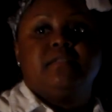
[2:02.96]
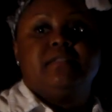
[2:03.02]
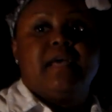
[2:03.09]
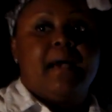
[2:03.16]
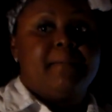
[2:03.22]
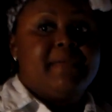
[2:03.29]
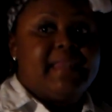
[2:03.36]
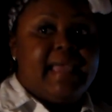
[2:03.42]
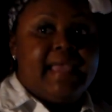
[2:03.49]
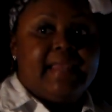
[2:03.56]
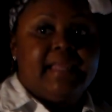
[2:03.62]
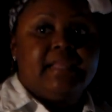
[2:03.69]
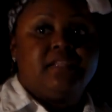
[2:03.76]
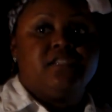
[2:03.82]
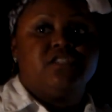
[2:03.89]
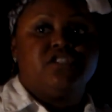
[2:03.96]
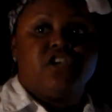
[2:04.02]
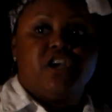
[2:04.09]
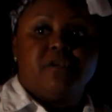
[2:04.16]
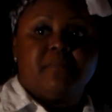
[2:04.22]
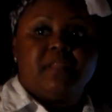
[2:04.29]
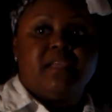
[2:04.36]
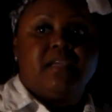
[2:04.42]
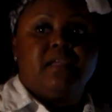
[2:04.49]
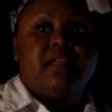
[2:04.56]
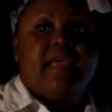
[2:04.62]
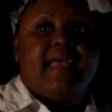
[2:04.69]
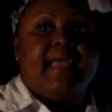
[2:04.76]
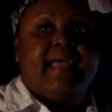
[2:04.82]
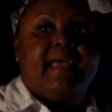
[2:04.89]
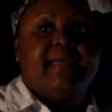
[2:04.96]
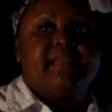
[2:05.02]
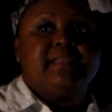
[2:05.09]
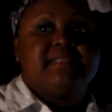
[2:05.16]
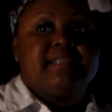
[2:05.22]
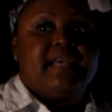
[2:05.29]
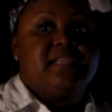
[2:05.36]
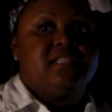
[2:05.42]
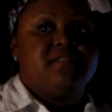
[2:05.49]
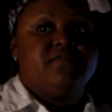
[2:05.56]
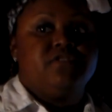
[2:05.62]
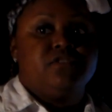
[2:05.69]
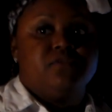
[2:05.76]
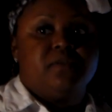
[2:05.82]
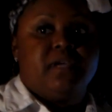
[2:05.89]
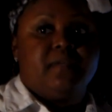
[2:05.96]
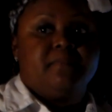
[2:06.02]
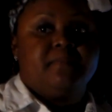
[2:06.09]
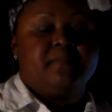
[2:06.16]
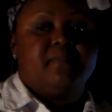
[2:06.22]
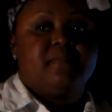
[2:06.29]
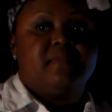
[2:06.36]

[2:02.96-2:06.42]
dominating, determining, and decisive doing.